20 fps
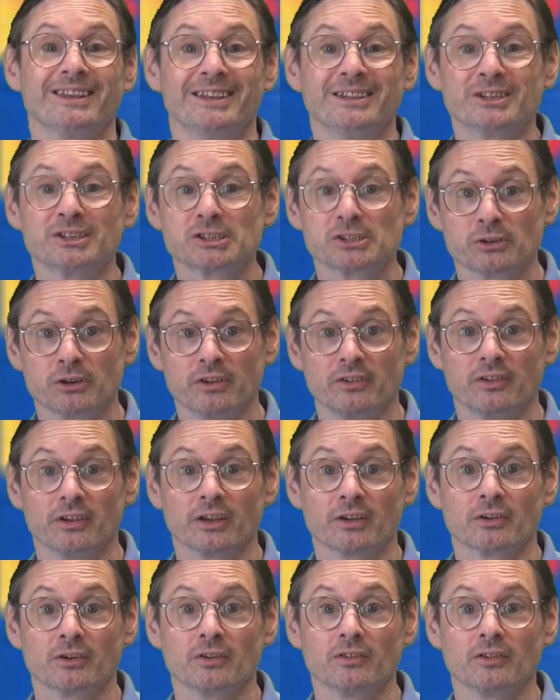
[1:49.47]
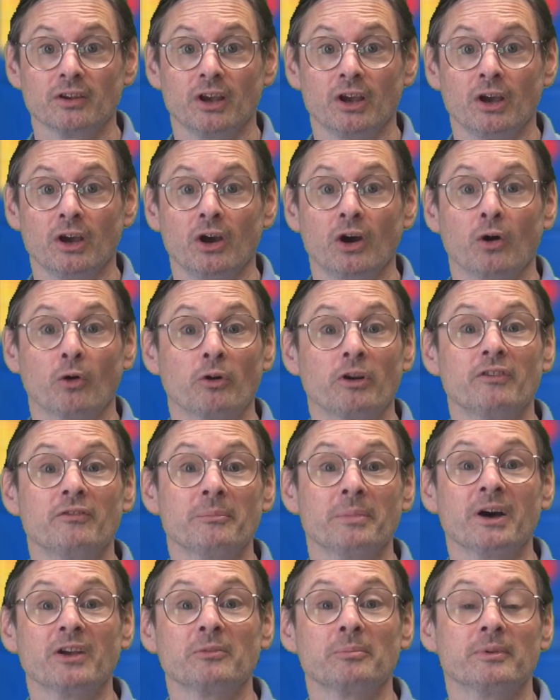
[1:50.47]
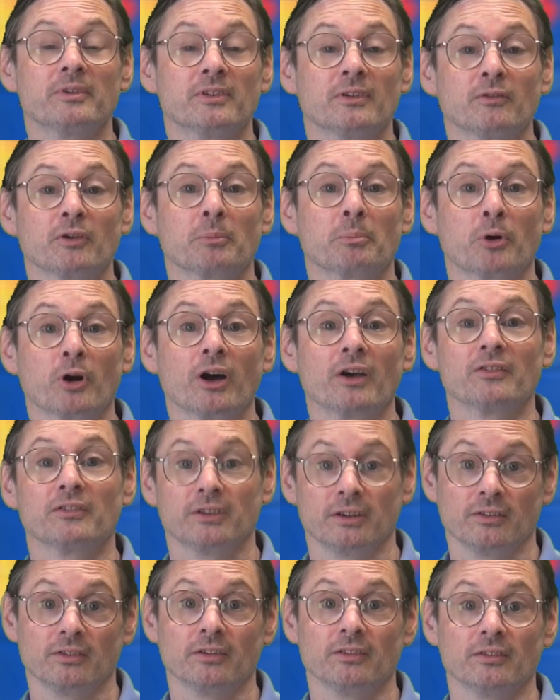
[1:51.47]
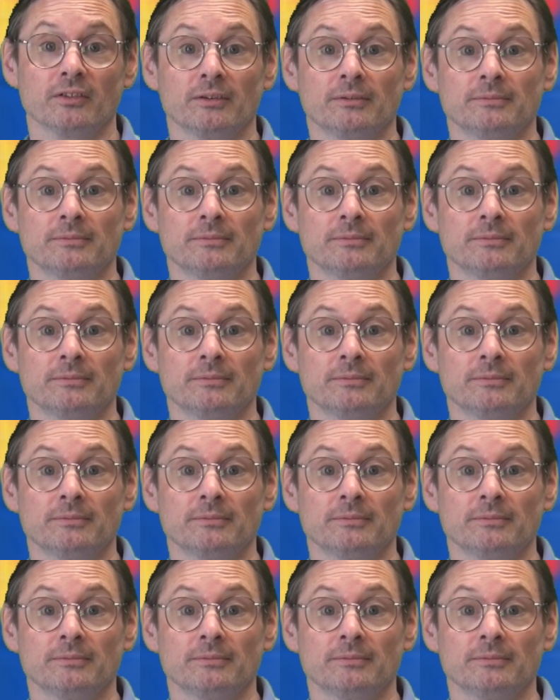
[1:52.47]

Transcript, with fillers: industry sectors or even by specific processes